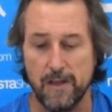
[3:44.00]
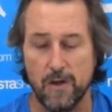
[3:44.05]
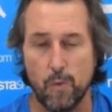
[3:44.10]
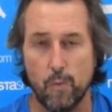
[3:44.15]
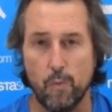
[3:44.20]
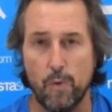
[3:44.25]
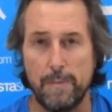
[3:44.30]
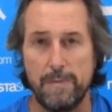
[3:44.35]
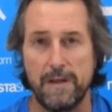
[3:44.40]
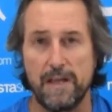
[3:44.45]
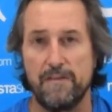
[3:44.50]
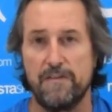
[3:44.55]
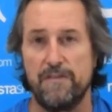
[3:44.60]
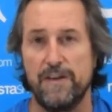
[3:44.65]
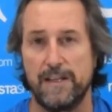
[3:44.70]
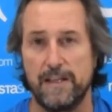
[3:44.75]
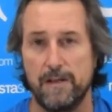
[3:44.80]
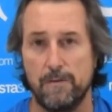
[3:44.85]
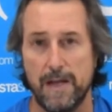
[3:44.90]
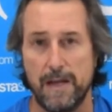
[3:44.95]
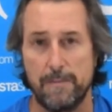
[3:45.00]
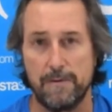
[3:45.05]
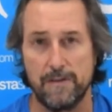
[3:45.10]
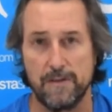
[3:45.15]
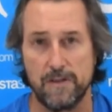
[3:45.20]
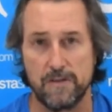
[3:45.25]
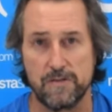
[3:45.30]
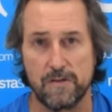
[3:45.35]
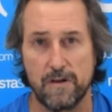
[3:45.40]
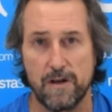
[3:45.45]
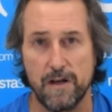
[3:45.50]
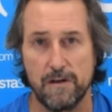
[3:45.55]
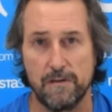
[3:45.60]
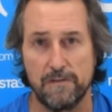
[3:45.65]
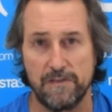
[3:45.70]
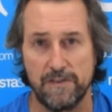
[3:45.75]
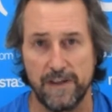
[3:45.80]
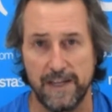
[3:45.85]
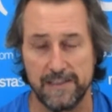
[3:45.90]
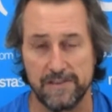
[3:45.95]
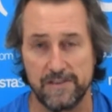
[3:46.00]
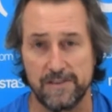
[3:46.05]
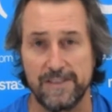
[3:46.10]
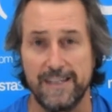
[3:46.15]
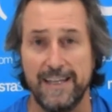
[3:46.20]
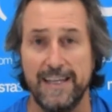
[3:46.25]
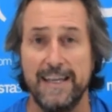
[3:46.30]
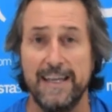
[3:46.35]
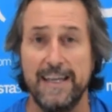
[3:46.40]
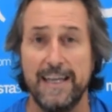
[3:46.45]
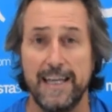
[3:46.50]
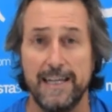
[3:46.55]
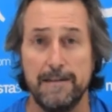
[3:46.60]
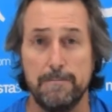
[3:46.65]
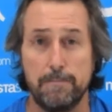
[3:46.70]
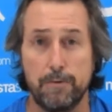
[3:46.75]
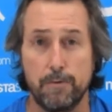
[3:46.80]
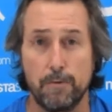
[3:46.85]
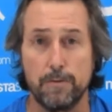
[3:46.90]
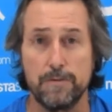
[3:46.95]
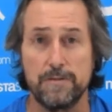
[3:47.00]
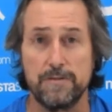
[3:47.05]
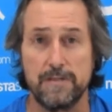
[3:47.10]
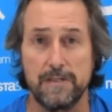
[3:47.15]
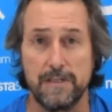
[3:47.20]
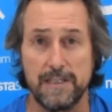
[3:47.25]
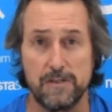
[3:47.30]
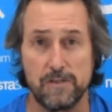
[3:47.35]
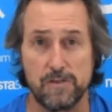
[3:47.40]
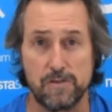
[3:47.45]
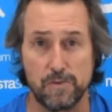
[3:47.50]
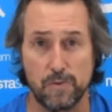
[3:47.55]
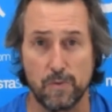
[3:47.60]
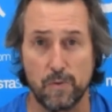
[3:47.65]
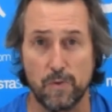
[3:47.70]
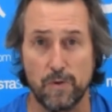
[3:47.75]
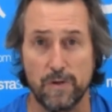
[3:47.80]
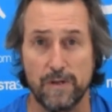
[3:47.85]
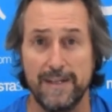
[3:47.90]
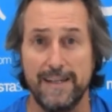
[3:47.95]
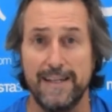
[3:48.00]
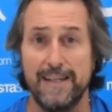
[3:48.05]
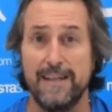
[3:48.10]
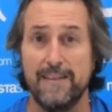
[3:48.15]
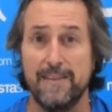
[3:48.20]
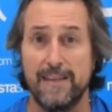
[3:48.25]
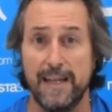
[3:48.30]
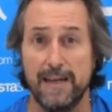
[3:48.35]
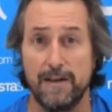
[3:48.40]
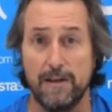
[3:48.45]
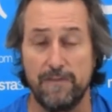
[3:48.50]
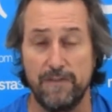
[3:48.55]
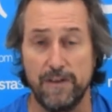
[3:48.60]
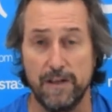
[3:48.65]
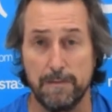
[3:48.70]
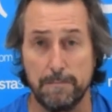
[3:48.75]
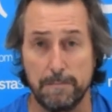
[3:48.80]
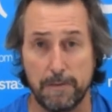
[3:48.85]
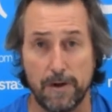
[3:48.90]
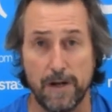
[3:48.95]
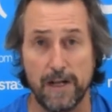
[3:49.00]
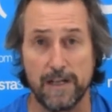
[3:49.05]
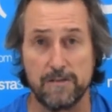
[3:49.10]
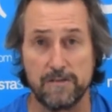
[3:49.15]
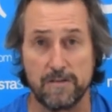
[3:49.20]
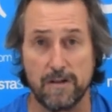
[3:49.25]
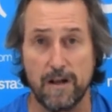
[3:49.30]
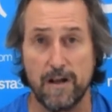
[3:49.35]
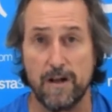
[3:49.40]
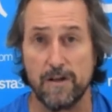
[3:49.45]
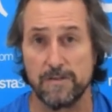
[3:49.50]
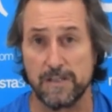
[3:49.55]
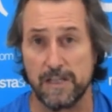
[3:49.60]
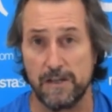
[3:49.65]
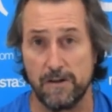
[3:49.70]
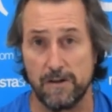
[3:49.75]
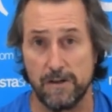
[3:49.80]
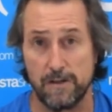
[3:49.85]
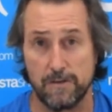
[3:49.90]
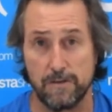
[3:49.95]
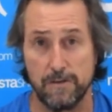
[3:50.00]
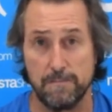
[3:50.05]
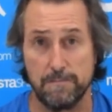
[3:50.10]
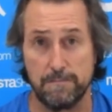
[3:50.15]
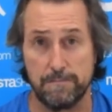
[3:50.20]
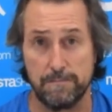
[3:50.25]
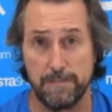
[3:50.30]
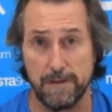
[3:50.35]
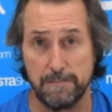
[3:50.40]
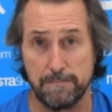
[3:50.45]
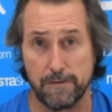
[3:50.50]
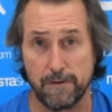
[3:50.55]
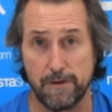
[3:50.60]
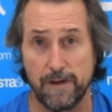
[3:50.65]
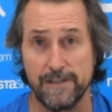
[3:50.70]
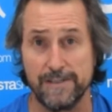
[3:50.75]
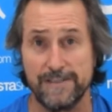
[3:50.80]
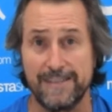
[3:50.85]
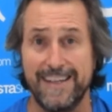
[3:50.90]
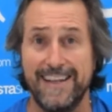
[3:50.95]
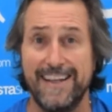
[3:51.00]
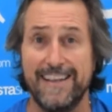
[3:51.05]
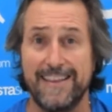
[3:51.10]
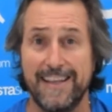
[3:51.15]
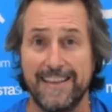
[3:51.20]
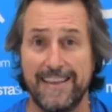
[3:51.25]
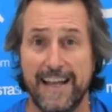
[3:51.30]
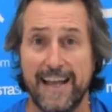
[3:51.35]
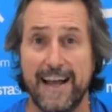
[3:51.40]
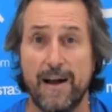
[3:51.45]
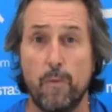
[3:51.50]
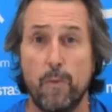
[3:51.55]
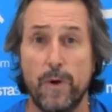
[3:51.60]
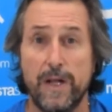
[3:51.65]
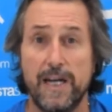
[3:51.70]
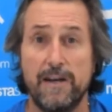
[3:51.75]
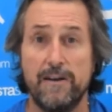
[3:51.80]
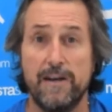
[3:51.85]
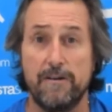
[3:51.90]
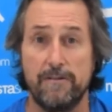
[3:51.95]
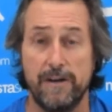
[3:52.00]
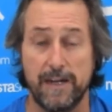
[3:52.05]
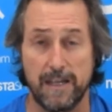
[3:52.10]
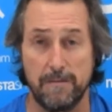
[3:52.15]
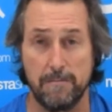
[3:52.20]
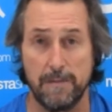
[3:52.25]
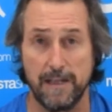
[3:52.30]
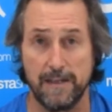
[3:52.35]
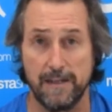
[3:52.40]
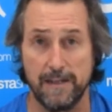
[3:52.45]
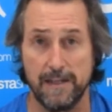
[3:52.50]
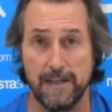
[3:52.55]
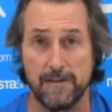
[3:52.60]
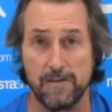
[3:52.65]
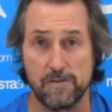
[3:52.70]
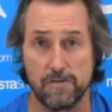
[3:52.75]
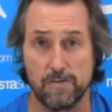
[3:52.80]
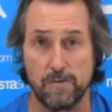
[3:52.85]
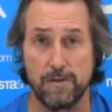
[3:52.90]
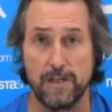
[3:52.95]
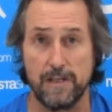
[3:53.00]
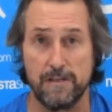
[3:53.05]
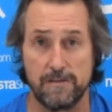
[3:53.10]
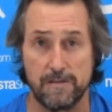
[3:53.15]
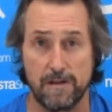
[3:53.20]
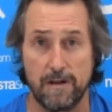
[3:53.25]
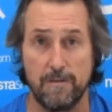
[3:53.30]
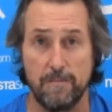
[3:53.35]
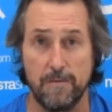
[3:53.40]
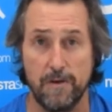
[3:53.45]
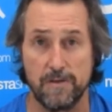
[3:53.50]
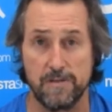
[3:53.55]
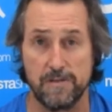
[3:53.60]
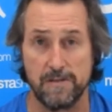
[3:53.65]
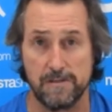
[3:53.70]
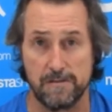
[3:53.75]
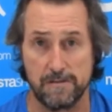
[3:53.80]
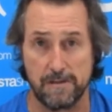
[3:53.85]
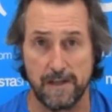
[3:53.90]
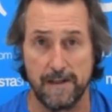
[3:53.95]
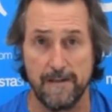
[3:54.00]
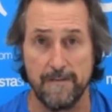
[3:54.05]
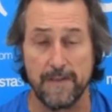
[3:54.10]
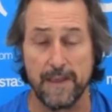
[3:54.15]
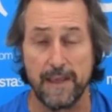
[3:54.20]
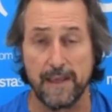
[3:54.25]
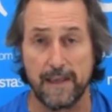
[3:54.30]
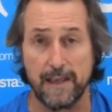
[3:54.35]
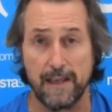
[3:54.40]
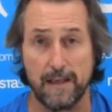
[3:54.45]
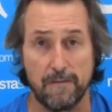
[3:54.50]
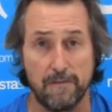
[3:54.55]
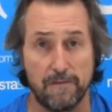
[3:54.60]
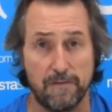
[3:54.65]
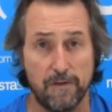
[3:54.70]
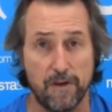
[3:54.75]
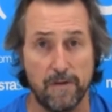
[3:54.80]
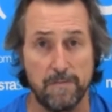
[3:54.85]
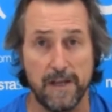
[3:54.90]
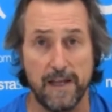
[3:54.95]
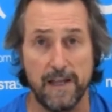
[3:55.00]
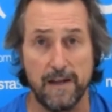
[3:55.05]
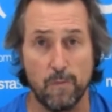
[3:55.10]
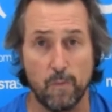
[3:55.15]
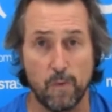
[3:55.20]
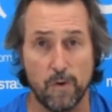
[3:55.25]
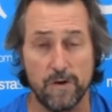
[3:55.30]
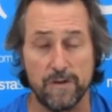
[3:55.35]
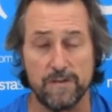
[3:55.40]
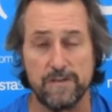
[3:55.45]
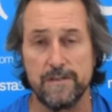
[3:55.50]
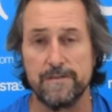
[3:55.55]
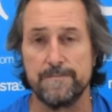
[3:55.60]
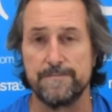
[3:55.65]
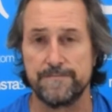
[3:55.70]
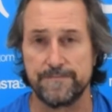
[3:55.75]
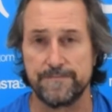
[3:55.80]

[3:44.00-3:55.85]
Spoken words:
webbing effect that will happen on the tile face. Important to ensure that if you're buying tiles that are on a good price, that they are wet area recommended. Ensure that tile merchants can confirm that and warrant it,